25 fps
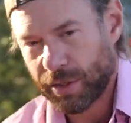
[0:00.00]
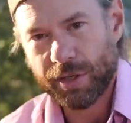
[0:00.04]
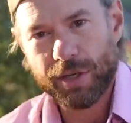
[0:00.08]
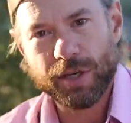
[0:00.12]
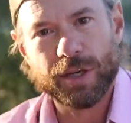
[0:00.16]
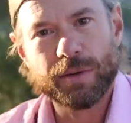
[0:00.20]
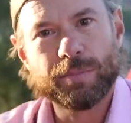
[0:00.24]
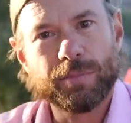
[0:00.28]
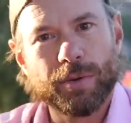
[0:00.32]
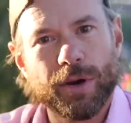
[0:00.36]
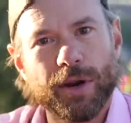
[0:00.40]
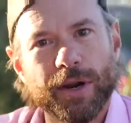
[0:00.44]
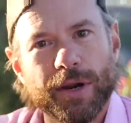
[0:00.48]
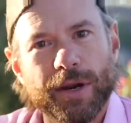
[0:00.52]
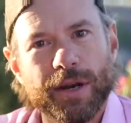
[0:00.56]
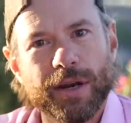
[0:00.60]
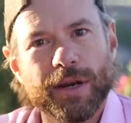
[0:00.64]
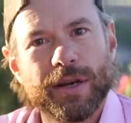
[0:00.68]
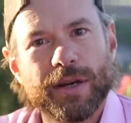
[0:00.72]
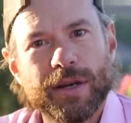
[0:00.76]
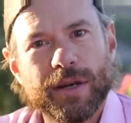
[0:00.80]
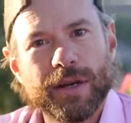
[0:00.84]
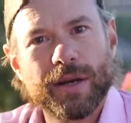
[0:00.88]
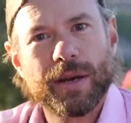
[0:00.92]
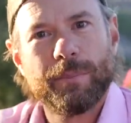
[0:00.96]
Good burger,
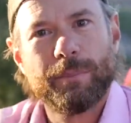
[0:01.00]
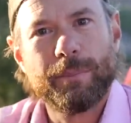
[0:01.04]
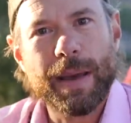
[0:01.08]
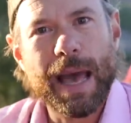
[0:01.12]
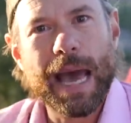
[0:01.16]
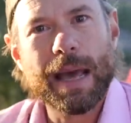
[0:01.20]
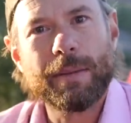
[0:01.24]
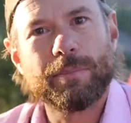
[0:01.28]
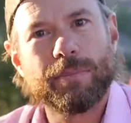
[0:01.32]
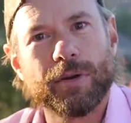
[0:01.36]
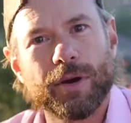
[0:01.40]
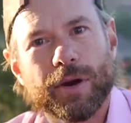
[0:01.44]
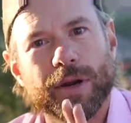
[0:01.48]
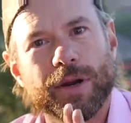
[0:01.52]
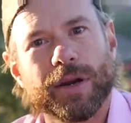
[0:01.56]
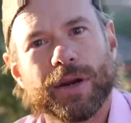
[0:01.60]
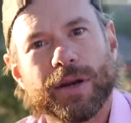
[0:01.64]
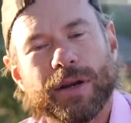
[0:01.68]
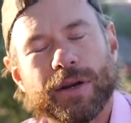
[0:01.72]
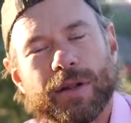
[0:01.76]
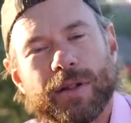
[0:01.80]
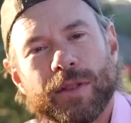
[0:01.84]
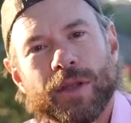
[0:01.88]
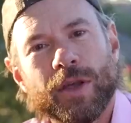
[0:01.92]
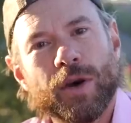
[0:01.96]
bad burger.
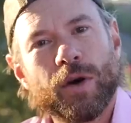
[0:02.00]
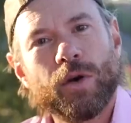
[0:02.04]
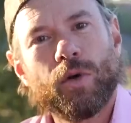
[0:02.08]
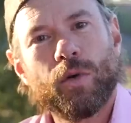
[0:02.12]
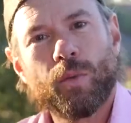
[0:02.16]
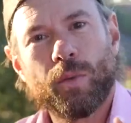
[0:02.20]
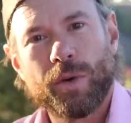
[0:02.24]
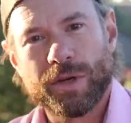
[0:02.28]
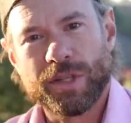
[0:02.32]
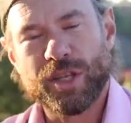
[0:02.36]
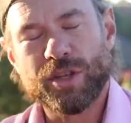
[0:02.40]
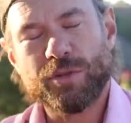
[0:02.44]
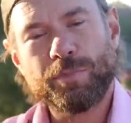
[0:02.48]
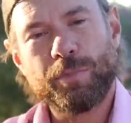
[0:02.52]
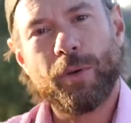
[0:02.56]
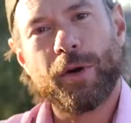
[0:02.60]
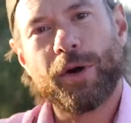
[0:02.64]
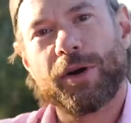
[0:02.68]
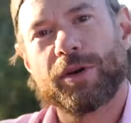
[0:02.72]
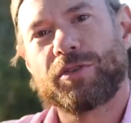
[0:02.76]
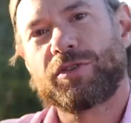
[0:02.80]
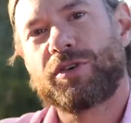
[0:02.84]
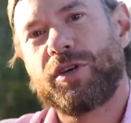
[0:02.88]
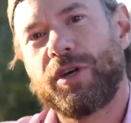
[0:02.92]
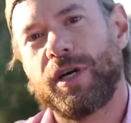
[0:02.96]
When this
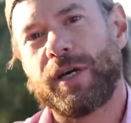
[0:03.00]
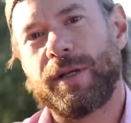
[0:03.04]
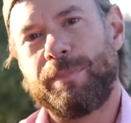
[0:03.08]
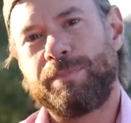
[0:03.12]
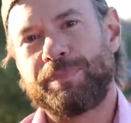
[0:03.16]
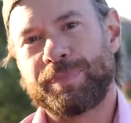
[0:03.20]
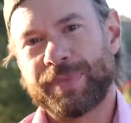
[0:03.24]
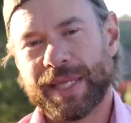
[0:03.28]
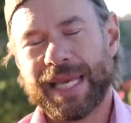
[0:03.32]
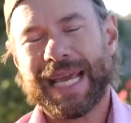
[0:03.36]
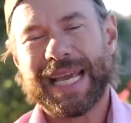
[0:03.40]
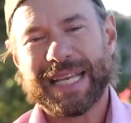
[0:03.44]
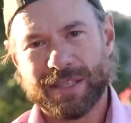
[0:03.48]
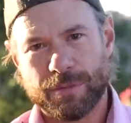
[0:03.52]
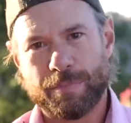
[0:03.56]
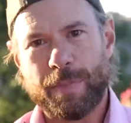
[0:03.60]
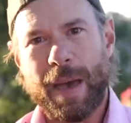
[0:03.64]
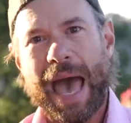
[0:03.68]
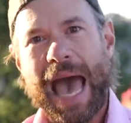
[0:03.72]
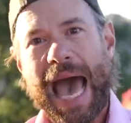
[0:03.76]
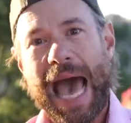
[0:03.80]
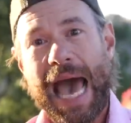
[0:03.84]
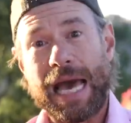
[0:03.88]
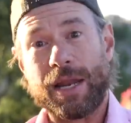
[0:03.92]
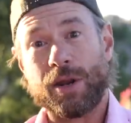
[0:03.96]
burger's good, it's
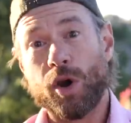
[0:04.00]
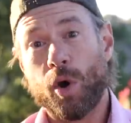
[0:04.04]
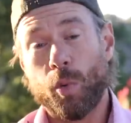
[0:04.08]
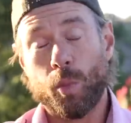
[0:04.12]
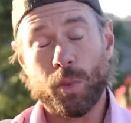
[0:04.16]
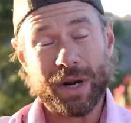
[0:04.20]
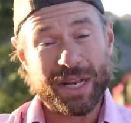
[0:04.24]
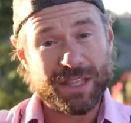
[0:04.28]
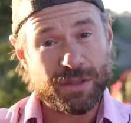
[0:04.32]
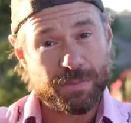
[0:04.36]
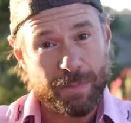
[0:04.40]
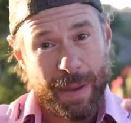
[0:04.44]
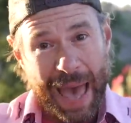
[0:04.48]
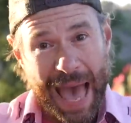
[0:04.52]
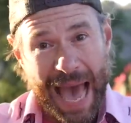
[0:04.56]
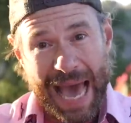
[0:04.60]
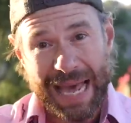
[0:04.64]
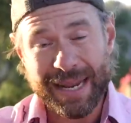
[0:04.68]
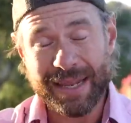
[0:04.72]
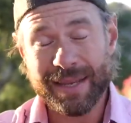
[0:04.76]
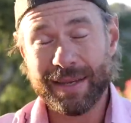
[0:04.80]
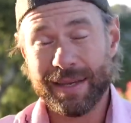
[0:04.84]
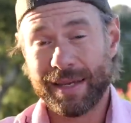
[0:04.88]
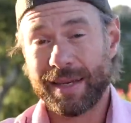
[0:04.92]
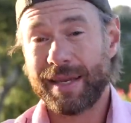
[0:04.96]
bad. When it's
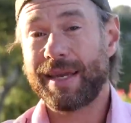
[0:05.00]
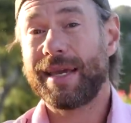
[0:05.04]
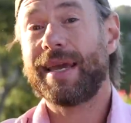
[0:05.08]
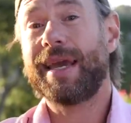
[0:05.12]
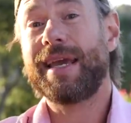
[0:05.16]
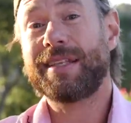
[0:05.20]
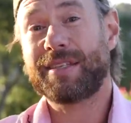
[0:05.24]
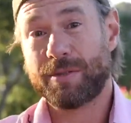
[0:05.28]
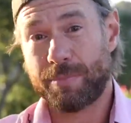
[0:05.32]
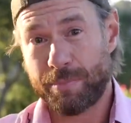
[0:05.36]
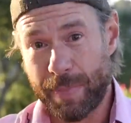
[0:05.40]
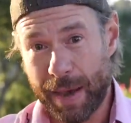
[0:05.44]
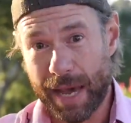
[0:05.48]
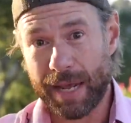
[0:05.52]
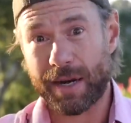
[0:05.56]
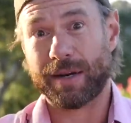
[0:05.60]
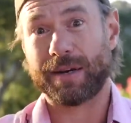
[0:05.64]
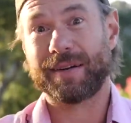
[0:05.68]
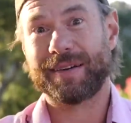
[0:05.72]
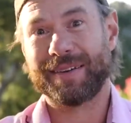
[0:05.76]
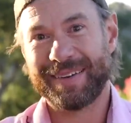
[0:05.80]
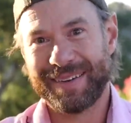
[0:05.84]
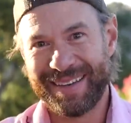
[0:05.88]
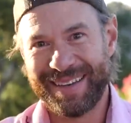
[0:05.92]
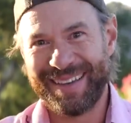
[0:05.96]
bad, it's
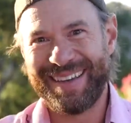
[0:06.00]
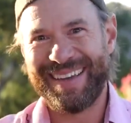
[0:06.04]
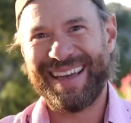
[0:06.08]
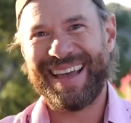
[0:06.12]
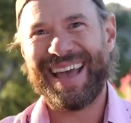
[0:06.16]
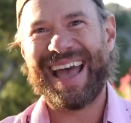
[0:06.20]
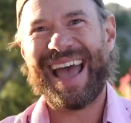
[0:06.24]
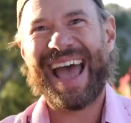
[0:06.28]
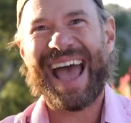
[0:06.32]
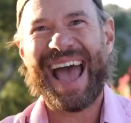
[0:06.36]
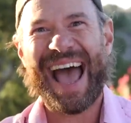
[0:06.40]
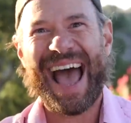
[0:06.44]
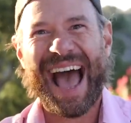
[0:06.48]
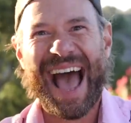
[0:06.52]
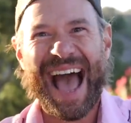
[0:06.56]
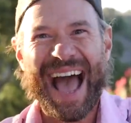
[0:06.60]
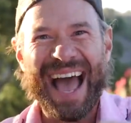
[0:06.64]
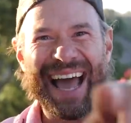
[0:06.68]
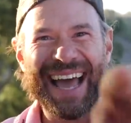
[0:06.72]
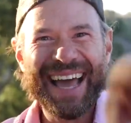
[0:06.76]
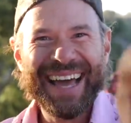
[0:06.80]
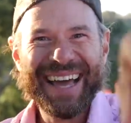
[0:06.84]
better. Ha!